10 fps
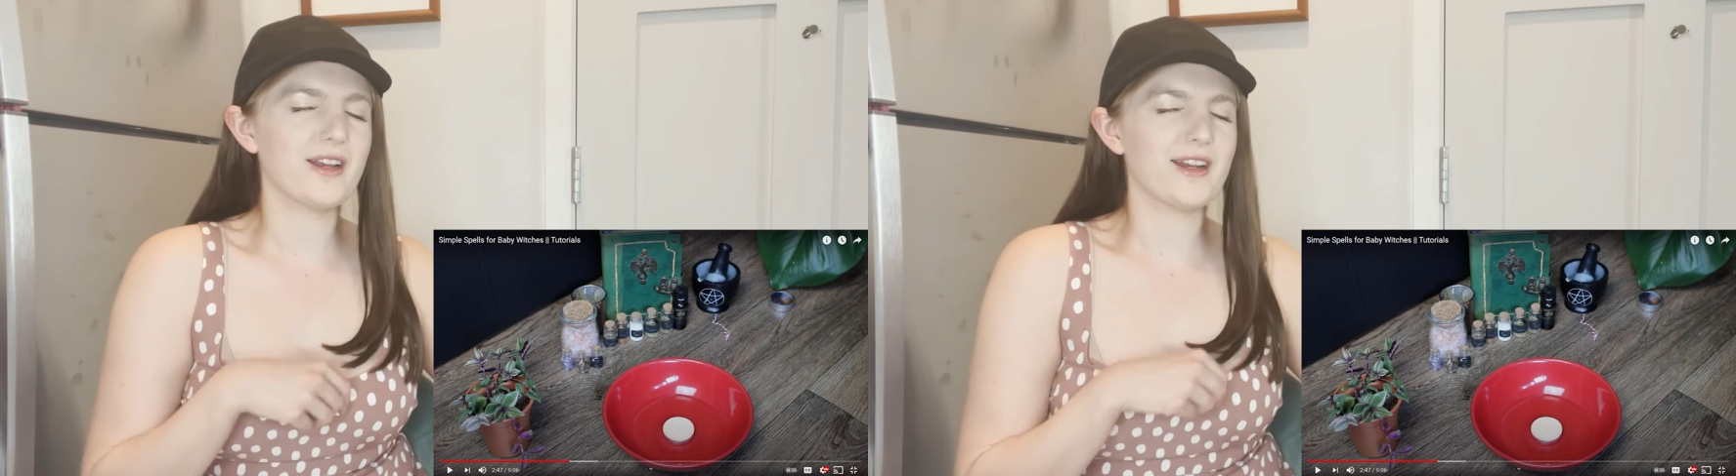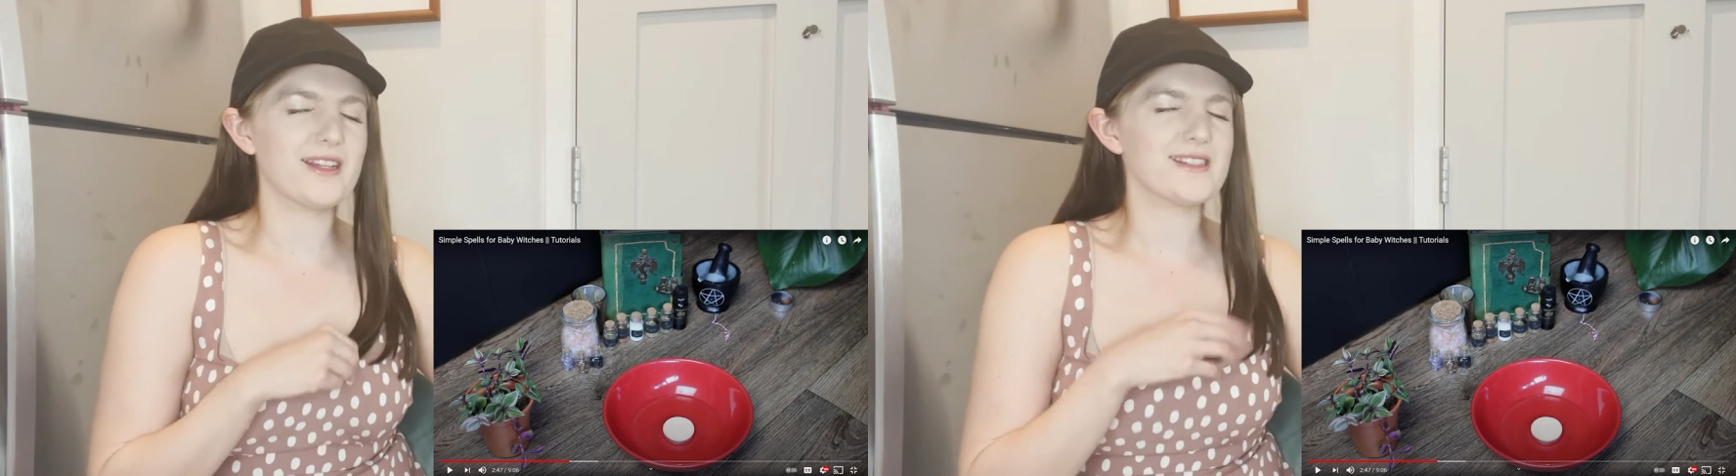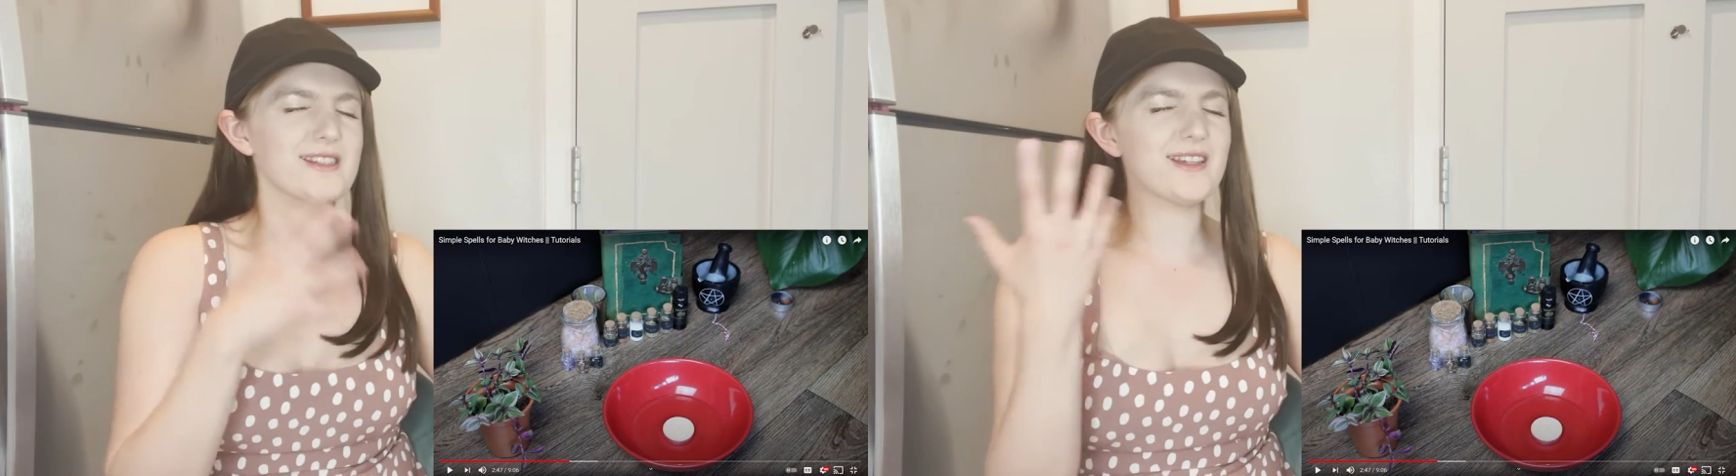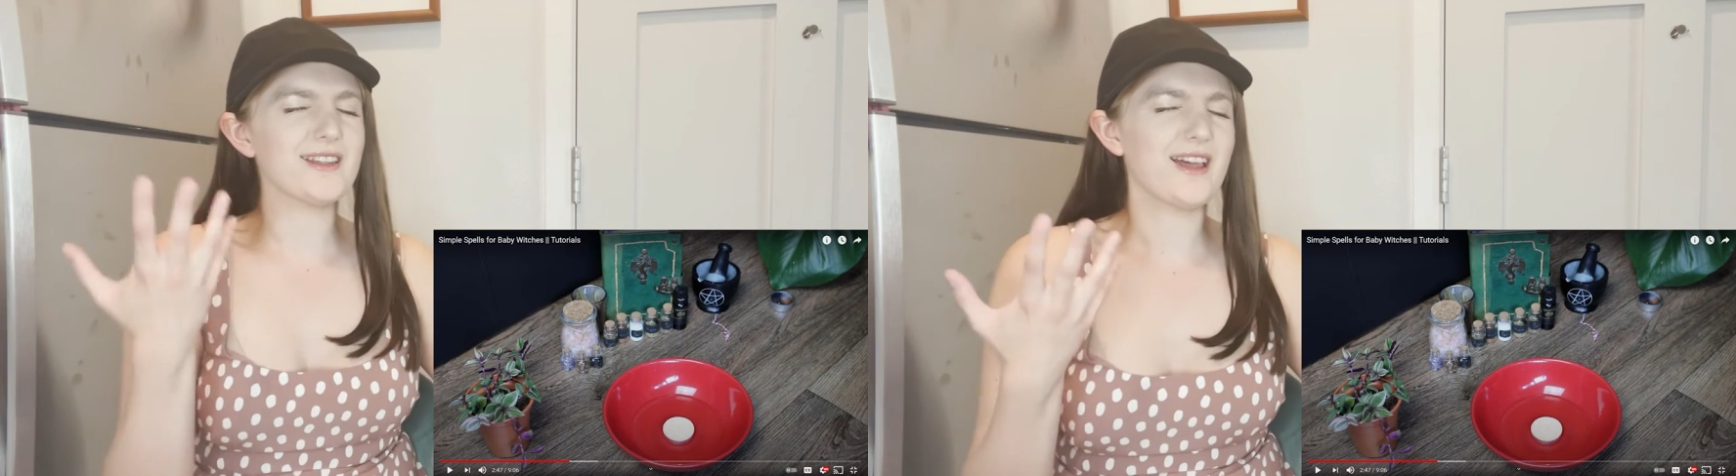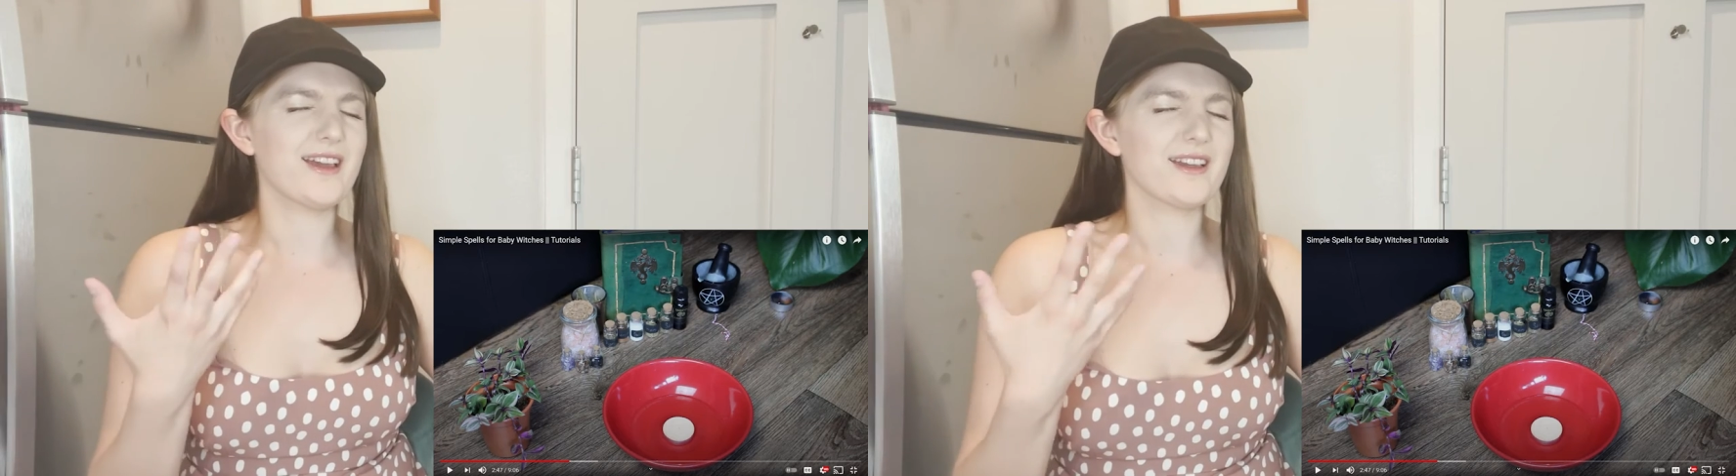And I see
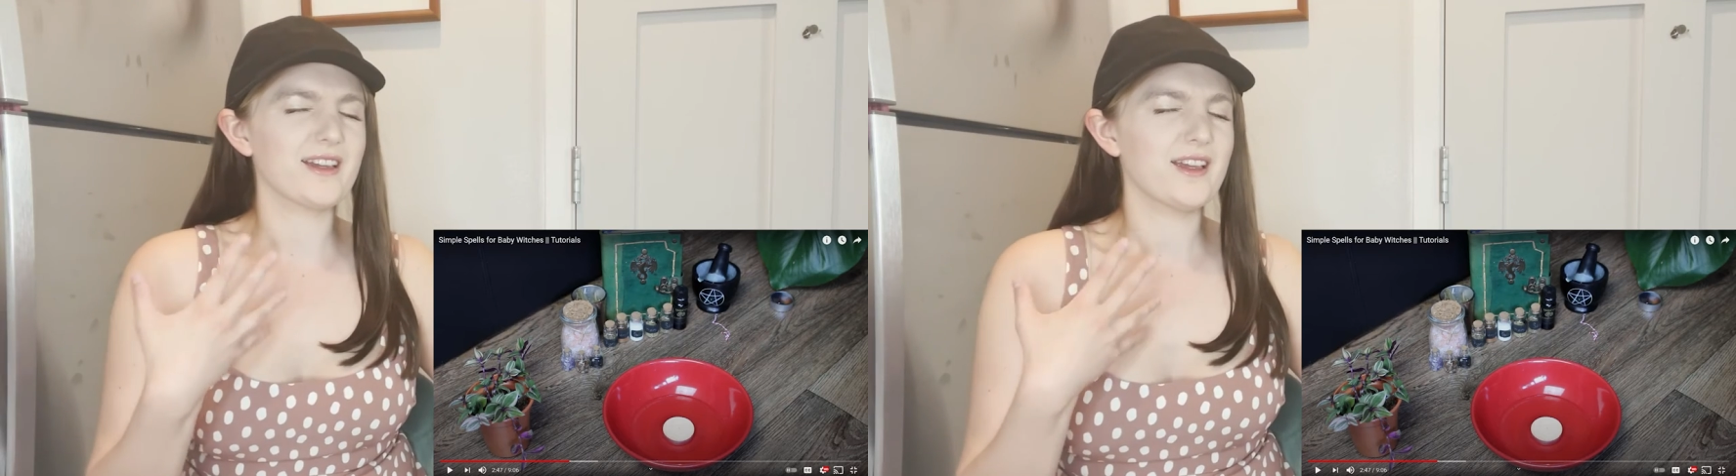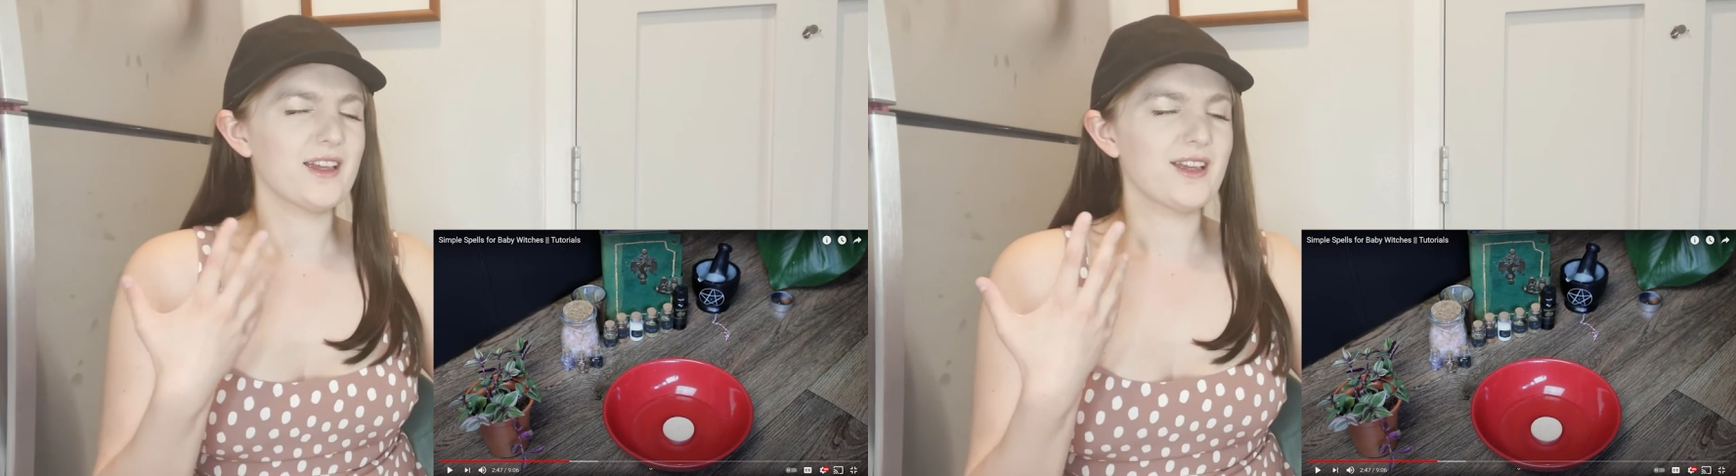like